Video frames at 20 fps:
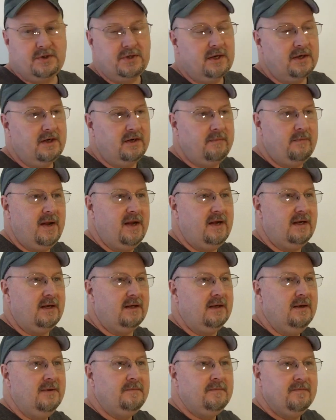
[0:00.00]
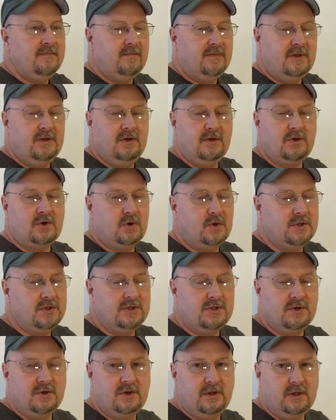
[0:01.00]
It's not going to make it
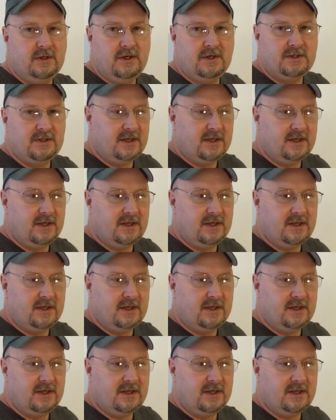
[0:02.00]
crystal clear.